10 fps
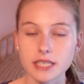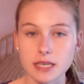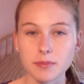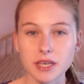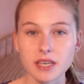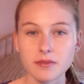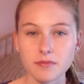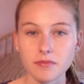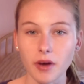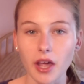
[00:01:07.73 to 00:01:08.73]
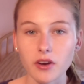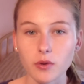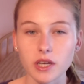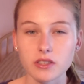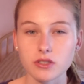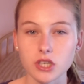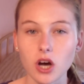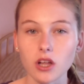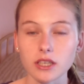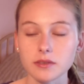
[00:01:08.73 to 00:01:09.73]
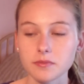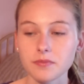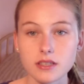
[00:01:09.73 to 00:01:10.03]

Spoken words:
Teepee? I don't know what else you'd call it.